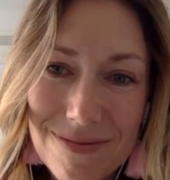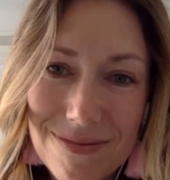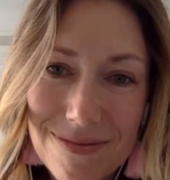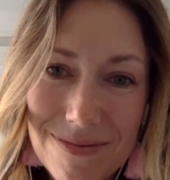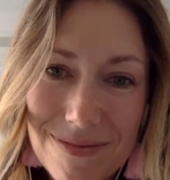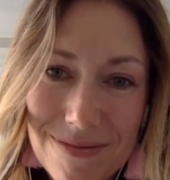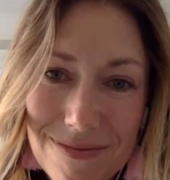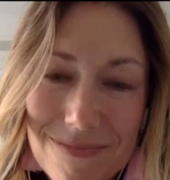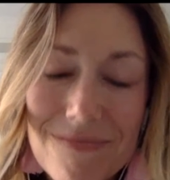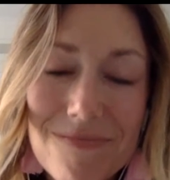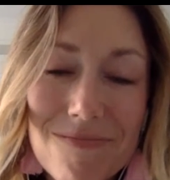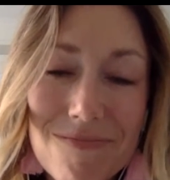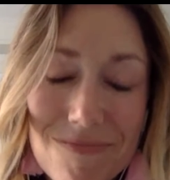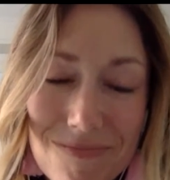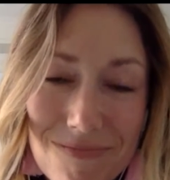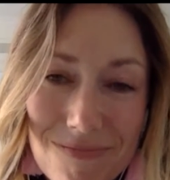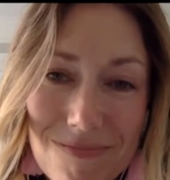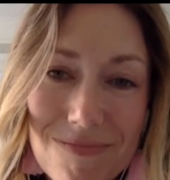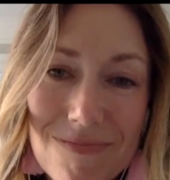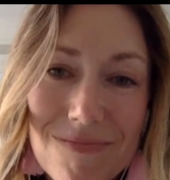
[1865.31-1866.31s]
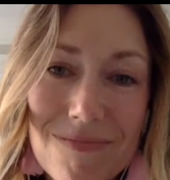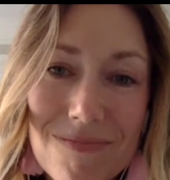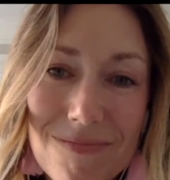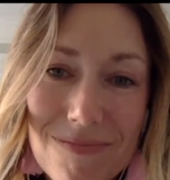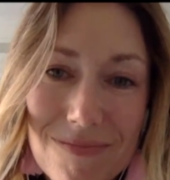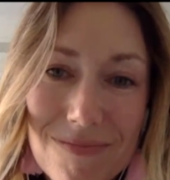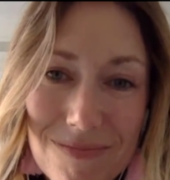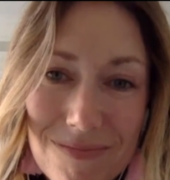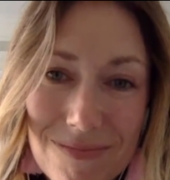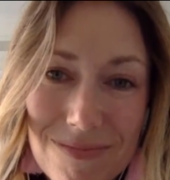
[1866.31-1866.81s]

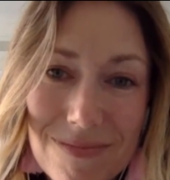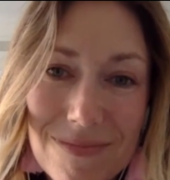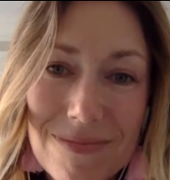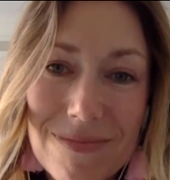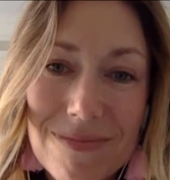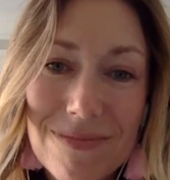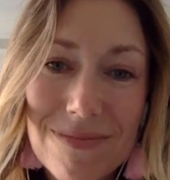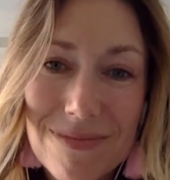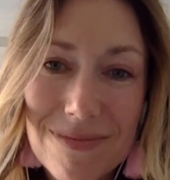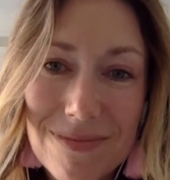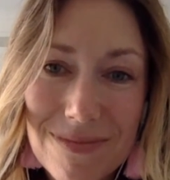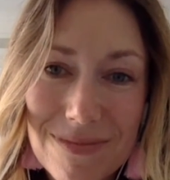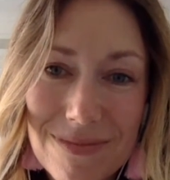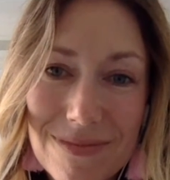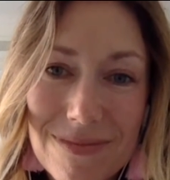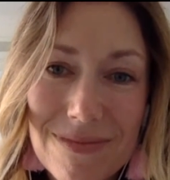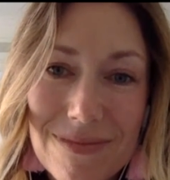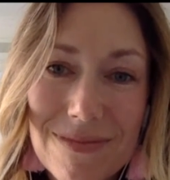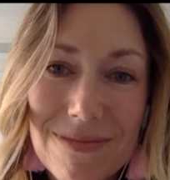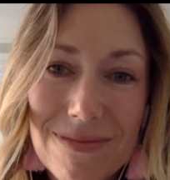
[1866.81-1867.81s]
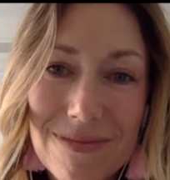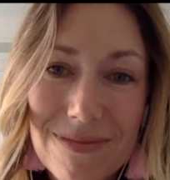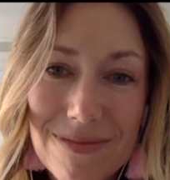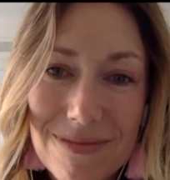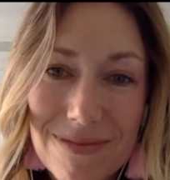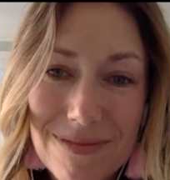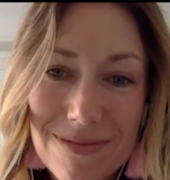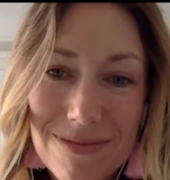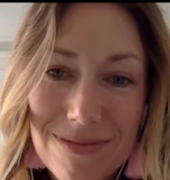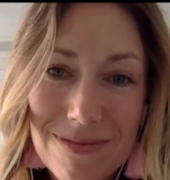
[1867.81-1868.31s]

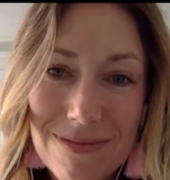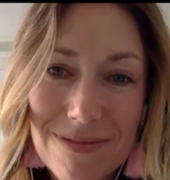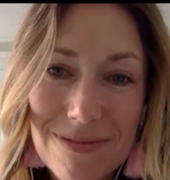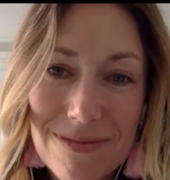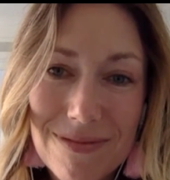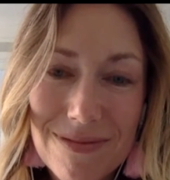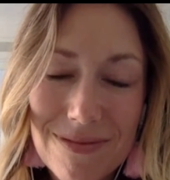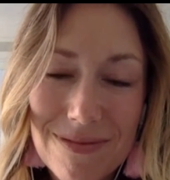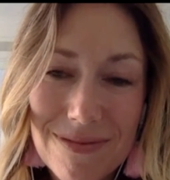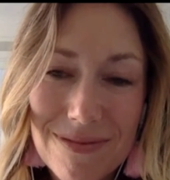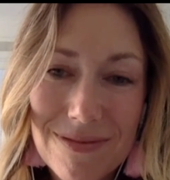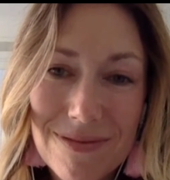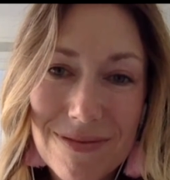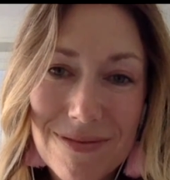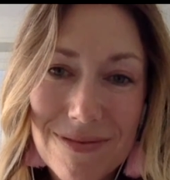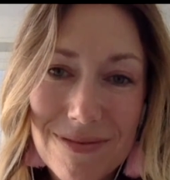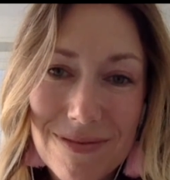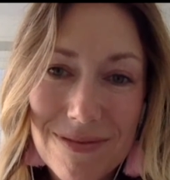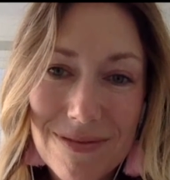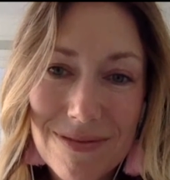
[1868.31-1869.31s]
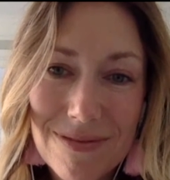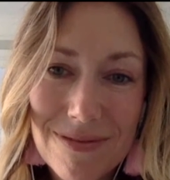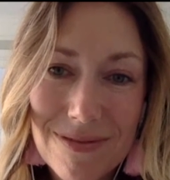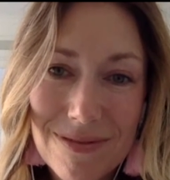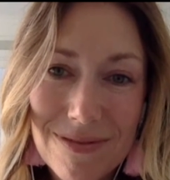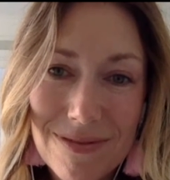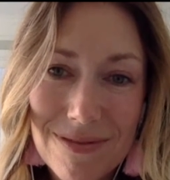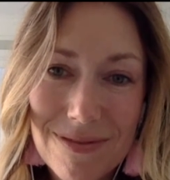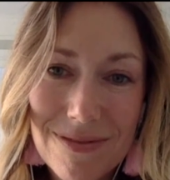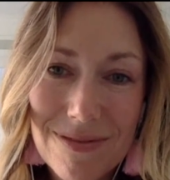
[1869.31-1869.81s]

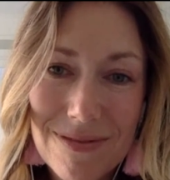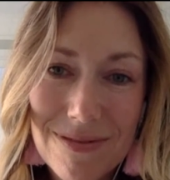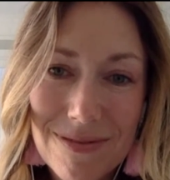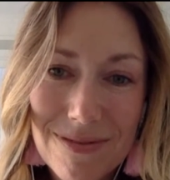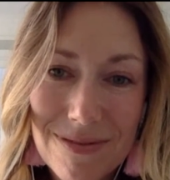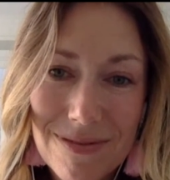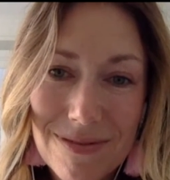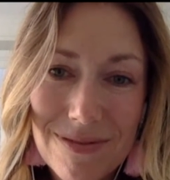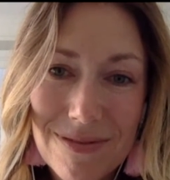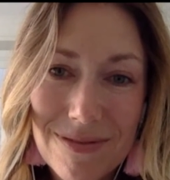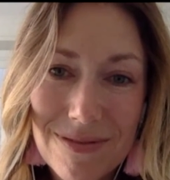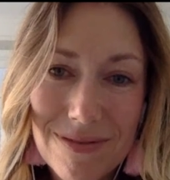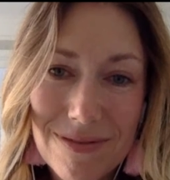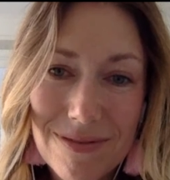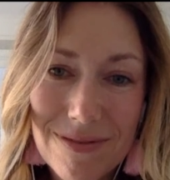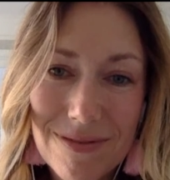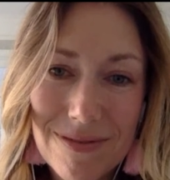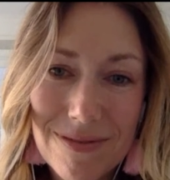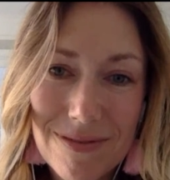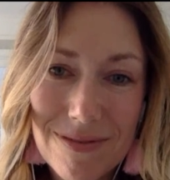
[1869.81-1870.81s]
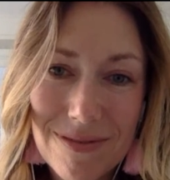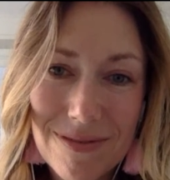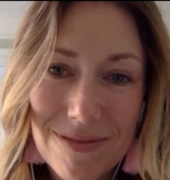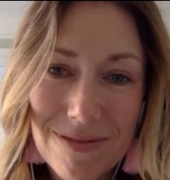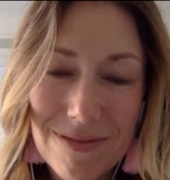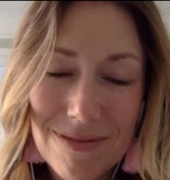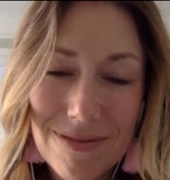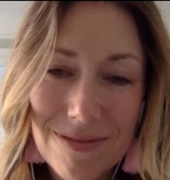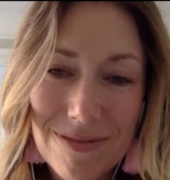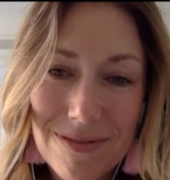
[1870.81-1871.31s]

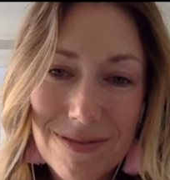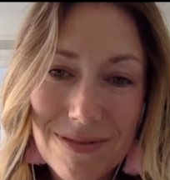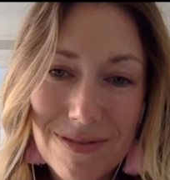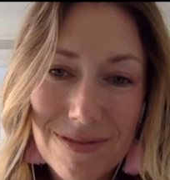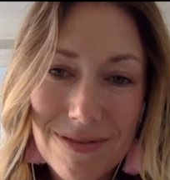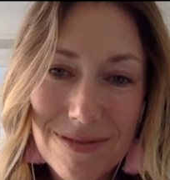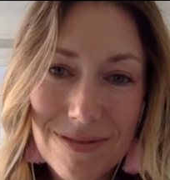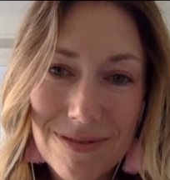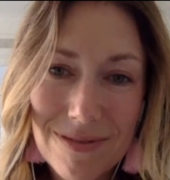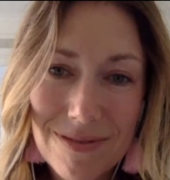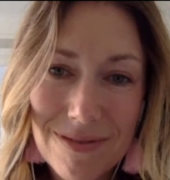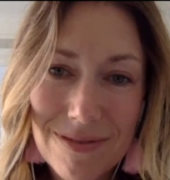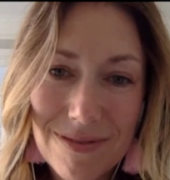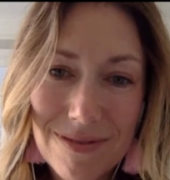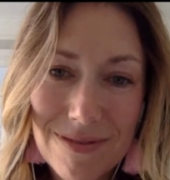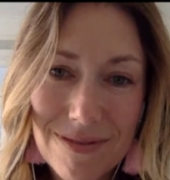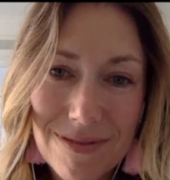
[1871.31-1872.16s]
The person shown says nothing.